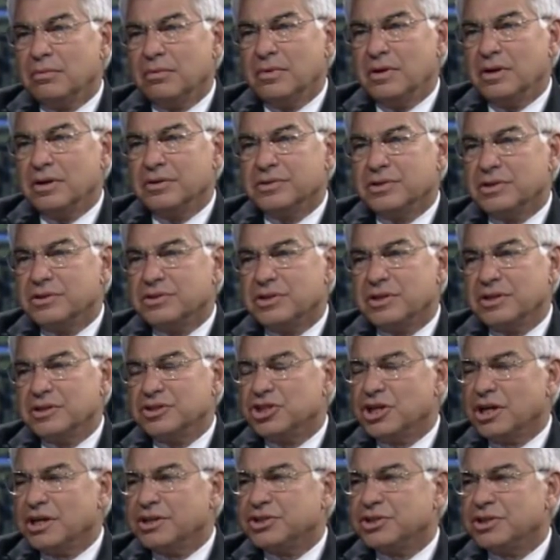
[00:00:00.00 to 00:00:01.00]
there's a
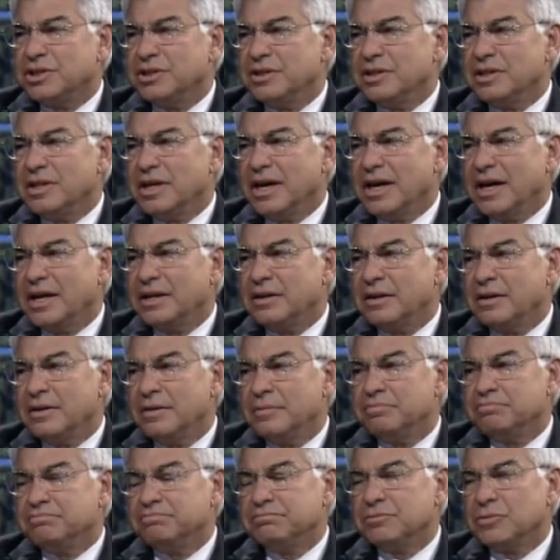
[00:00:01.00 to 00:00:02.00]
suggestion that
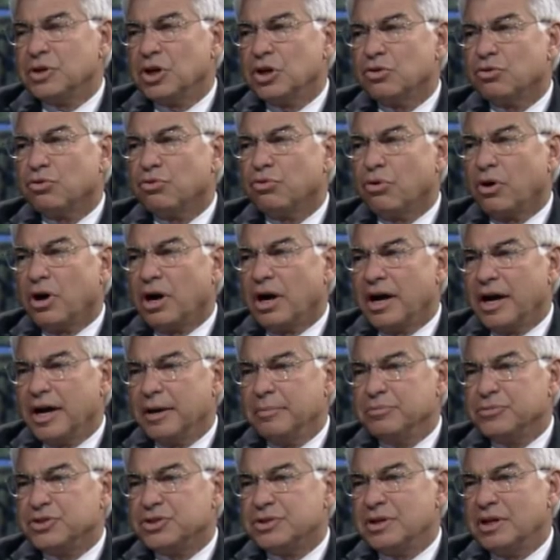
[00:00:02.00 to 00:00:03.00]

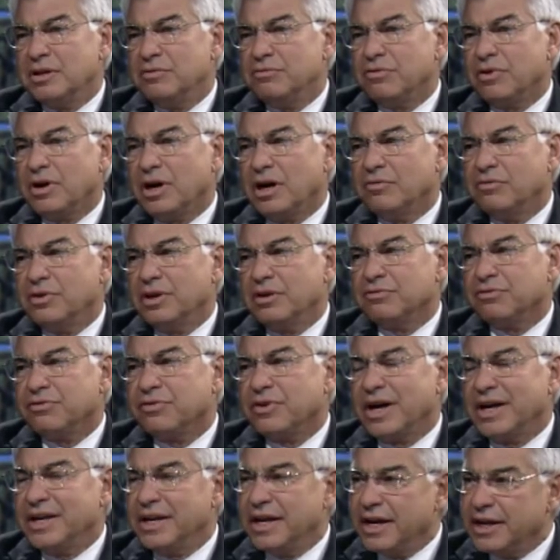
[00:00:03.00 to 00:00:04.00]
crimes involving
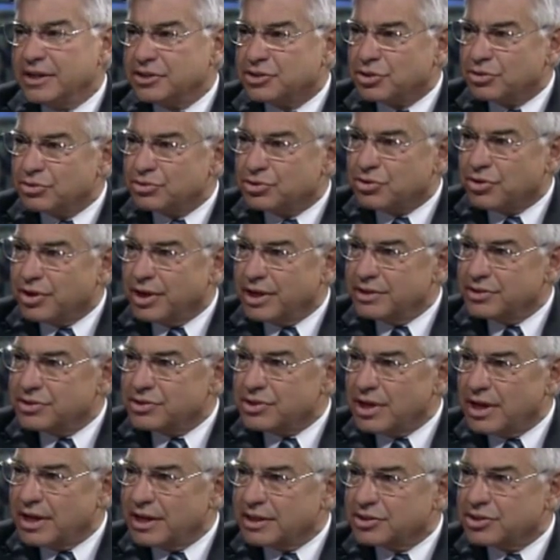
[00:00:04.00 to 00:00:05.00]
financial
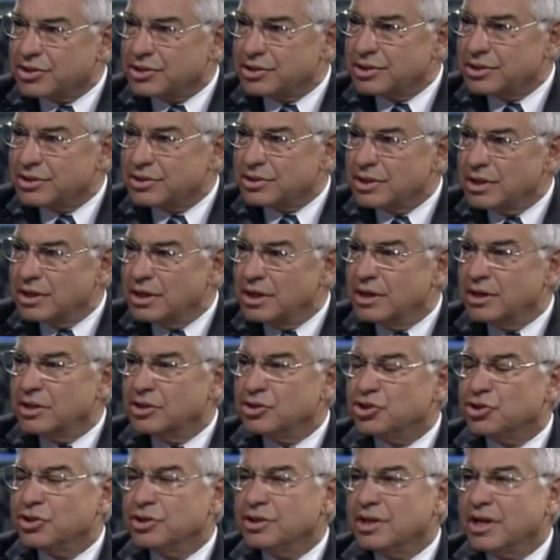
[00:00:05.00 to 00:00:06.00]
transactions
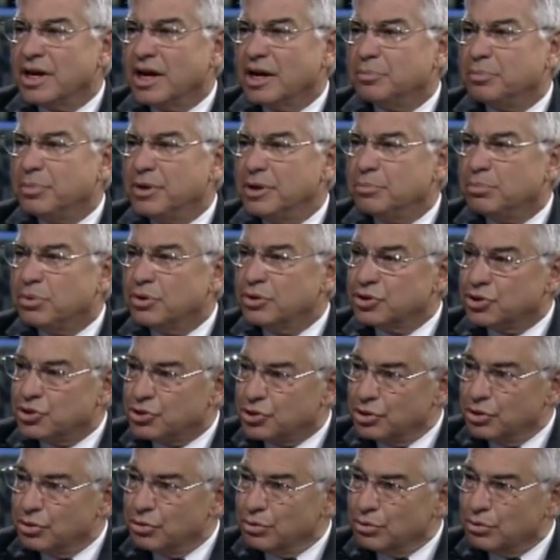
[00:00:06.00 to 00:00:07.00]
should not be
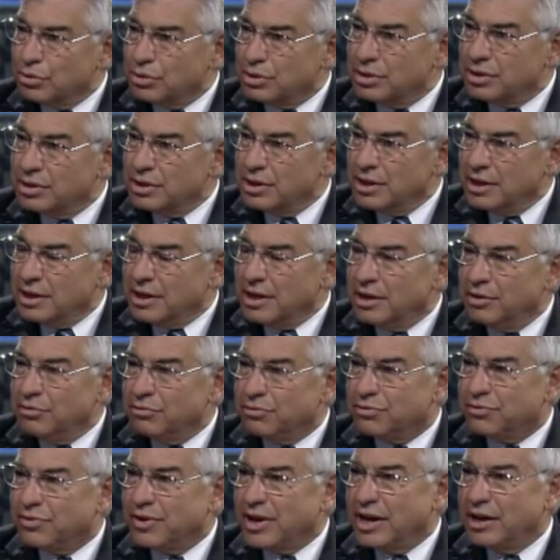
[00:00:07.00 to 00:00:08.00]
pursued in
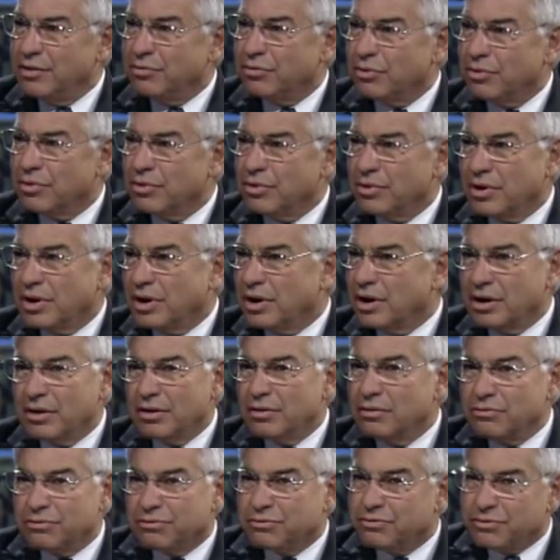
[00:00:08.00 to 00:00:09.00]
favor
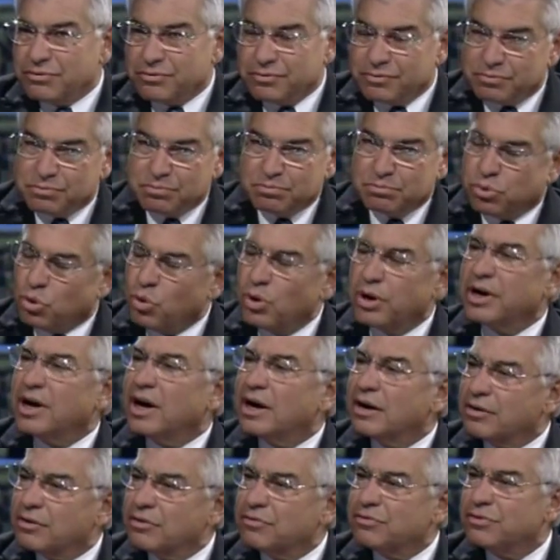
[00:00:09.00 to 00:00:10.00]
of
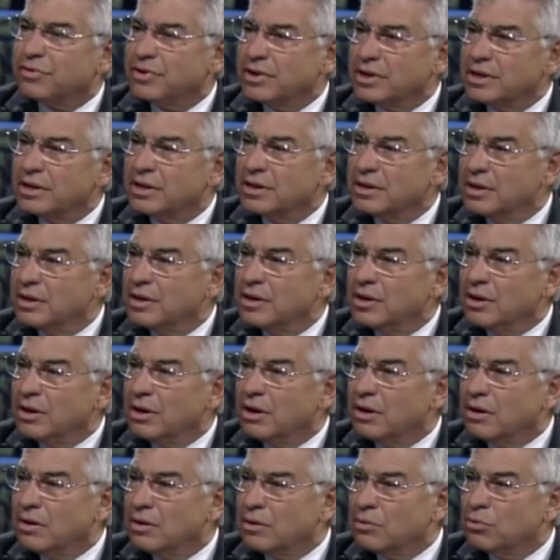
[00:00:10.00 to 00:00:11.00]
pornography
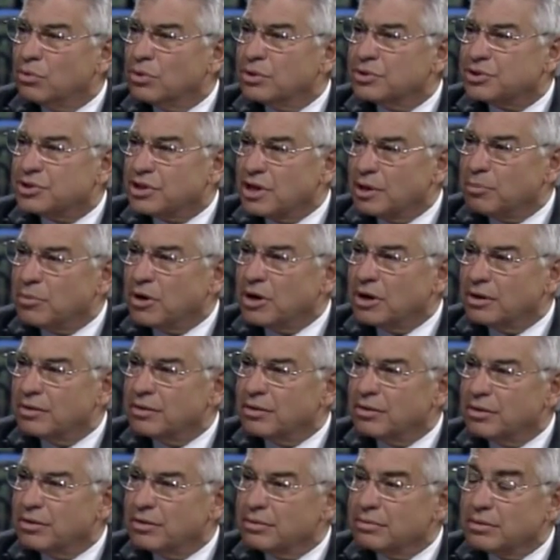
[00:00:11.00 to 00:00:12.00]
uh, or some
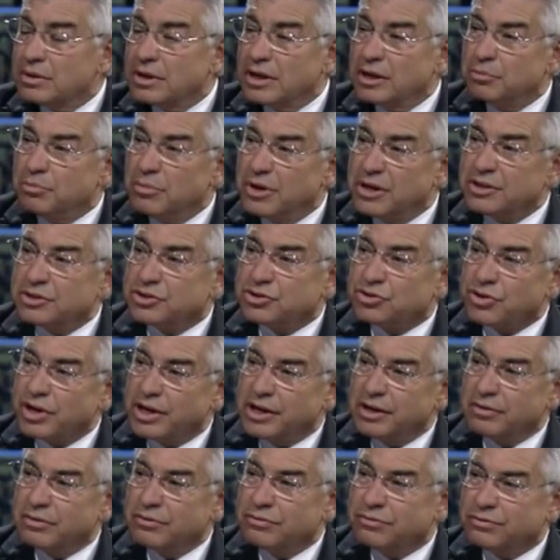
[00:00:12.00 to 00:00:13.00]
other
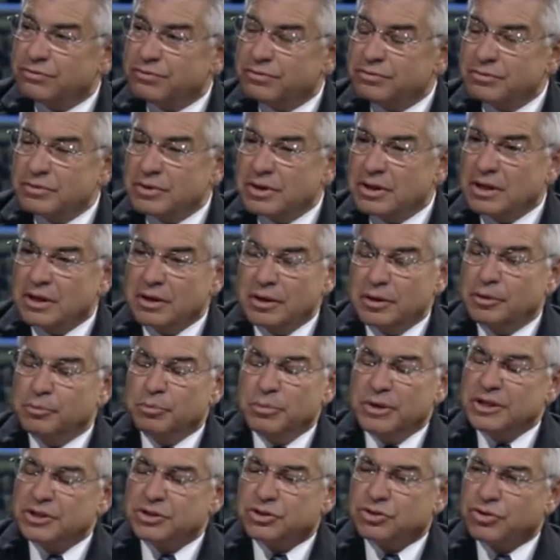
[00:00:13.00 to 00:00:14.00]
administrative uh,
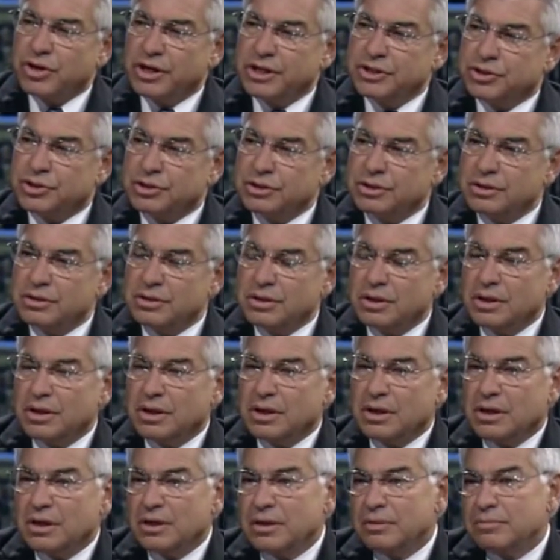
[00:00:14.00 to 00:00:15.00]
administration
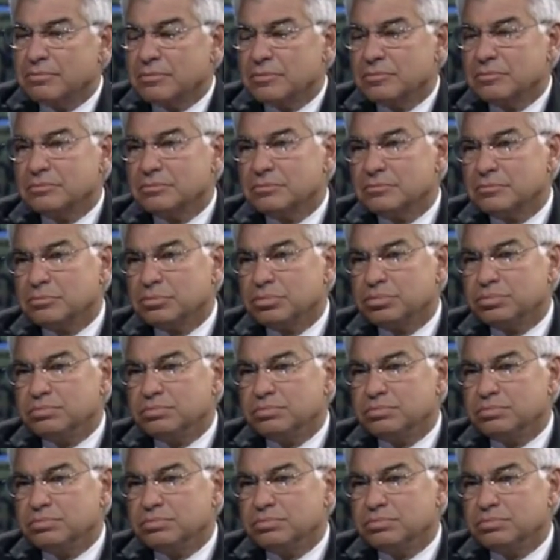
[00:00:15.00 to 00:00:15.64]
um,